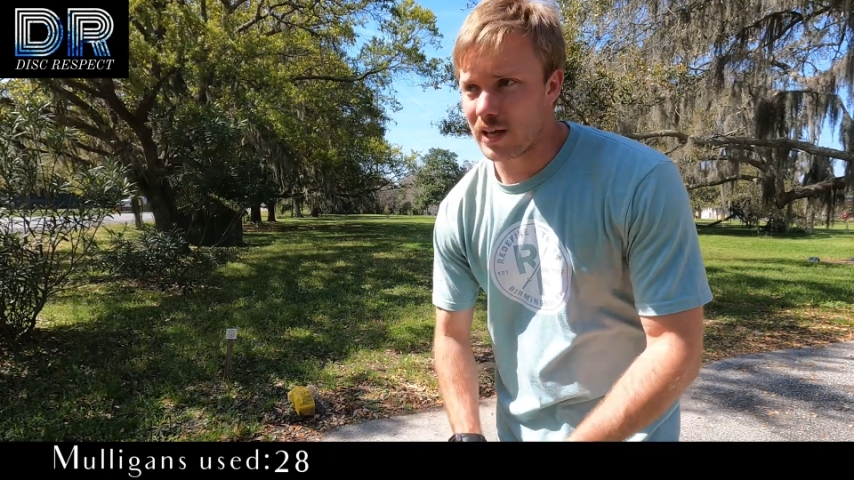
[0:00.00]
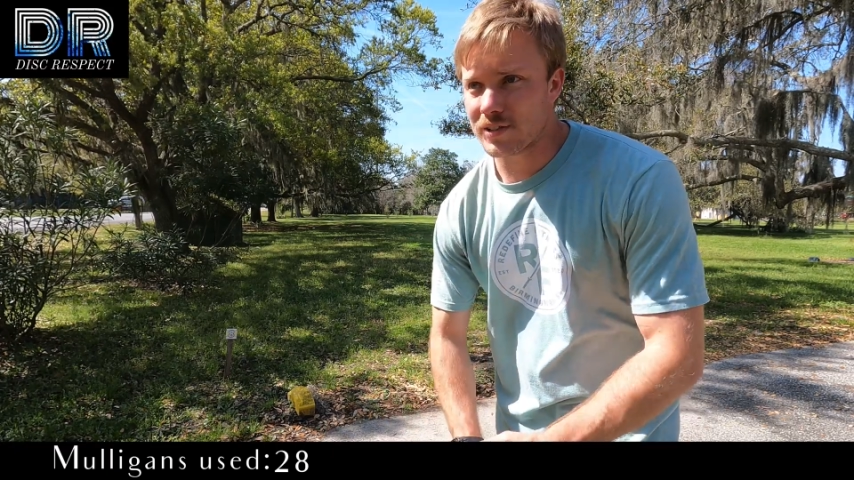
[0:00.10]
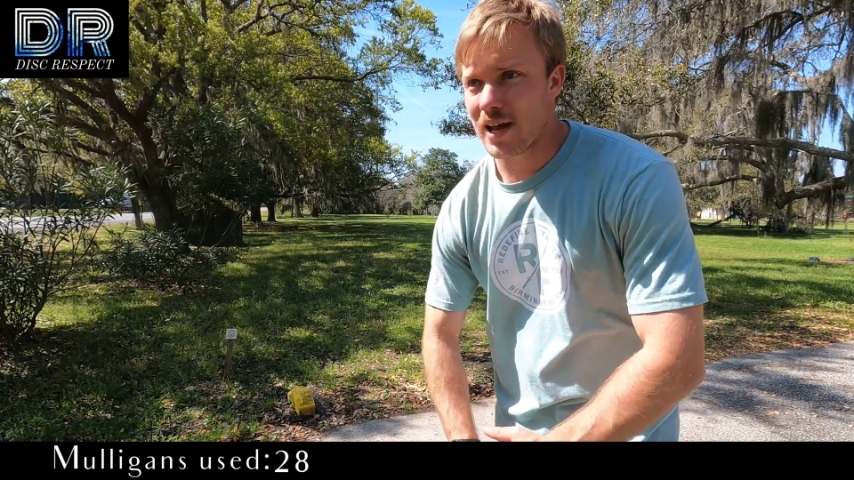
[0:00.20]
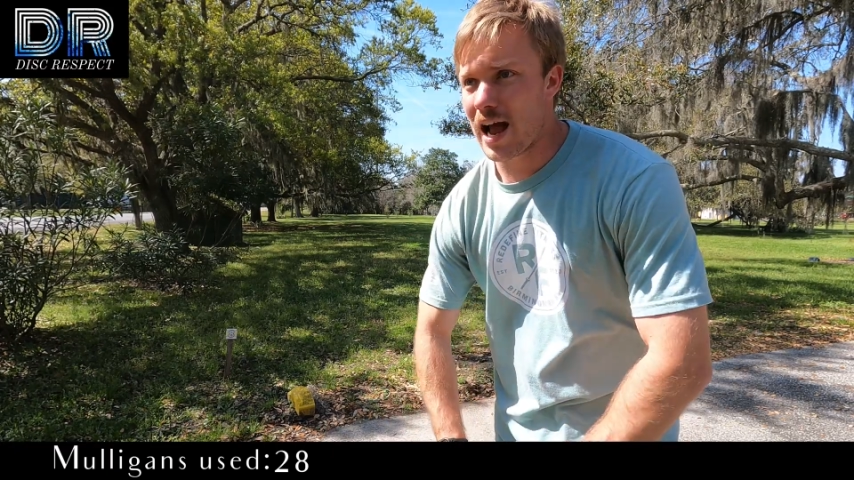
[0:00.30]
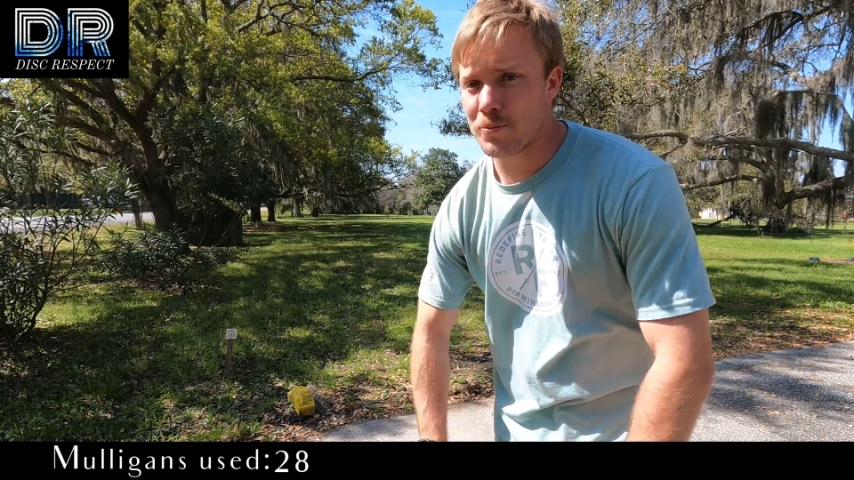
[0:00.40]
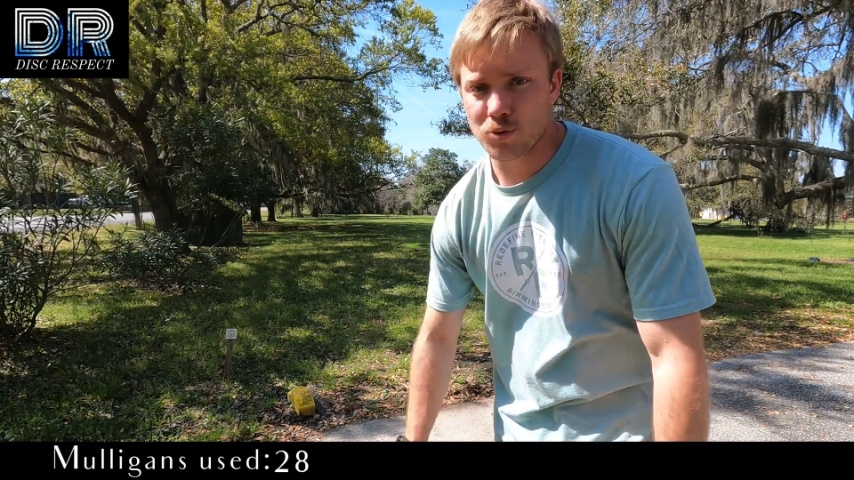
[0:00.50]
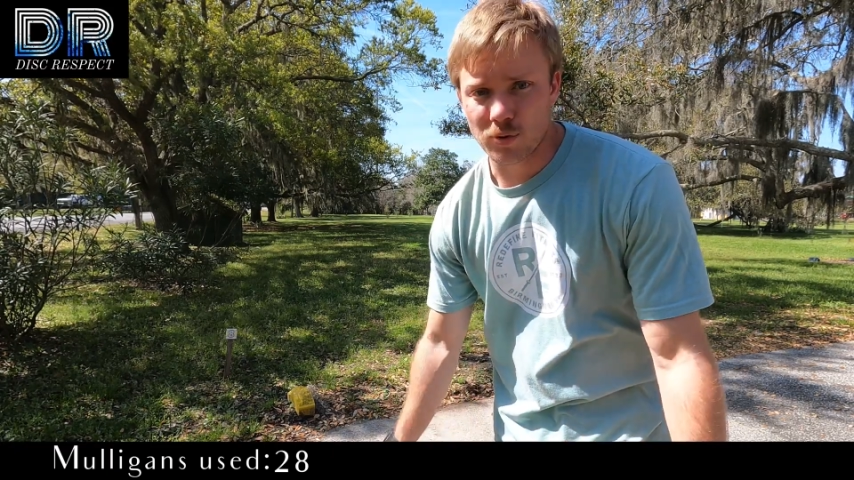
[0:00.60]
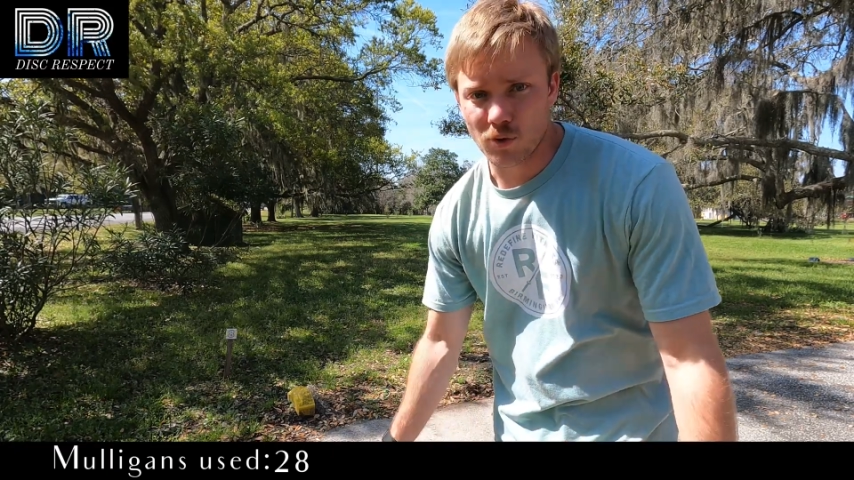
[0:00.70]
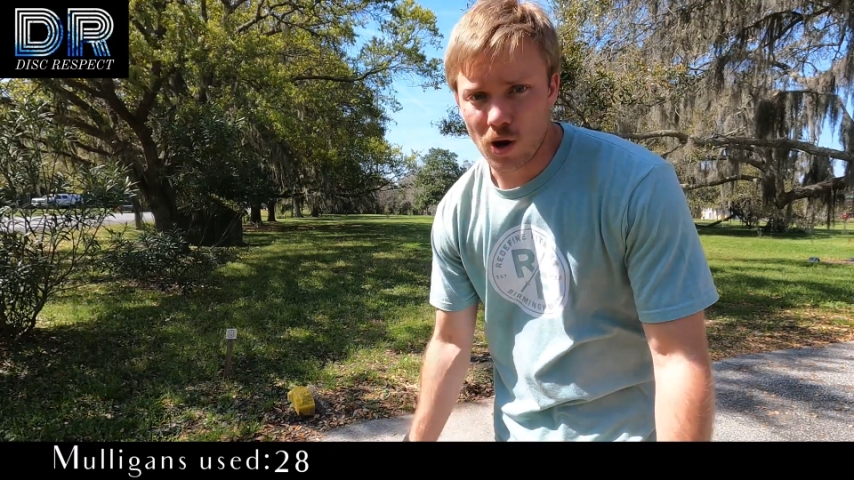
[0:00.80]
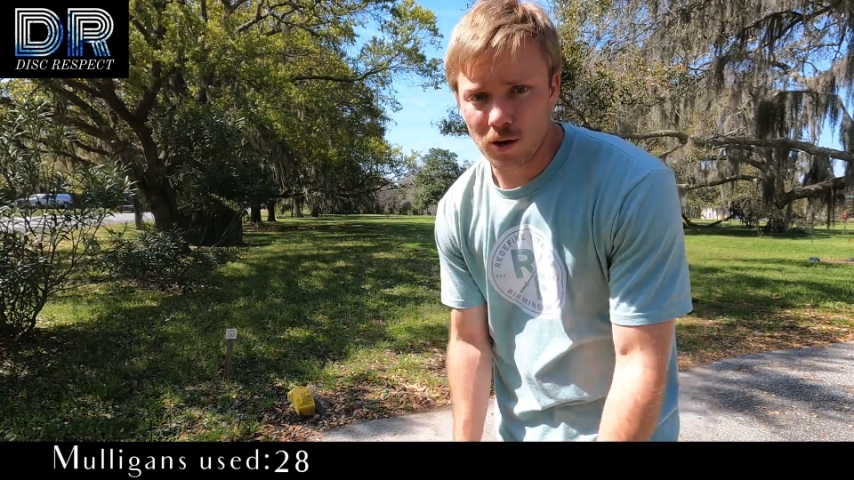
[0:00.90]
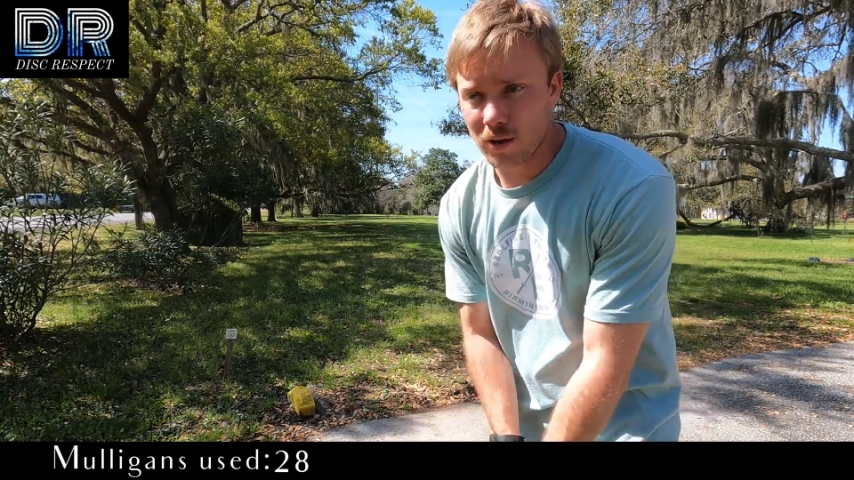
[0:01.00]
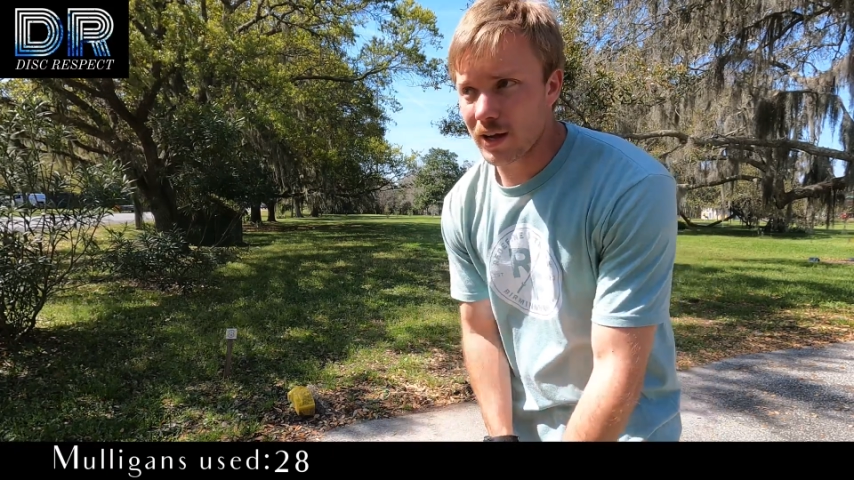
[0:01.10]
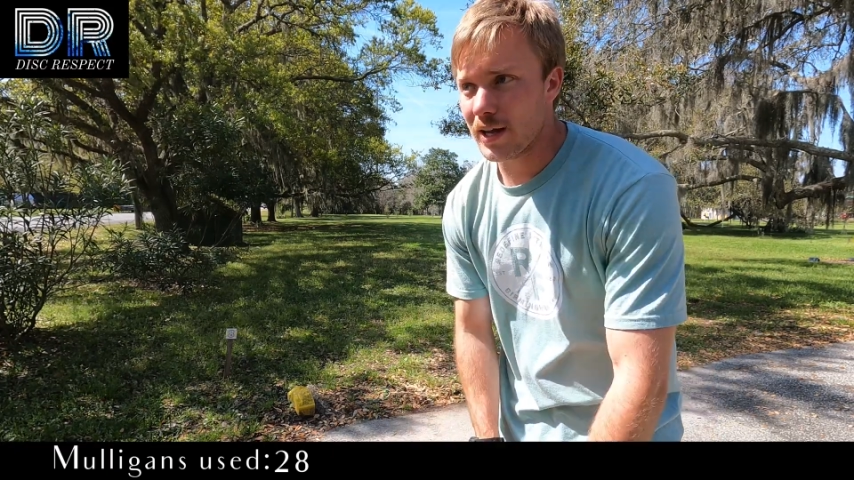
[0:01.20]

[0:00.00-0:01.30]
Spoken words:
that's absolutely wrong.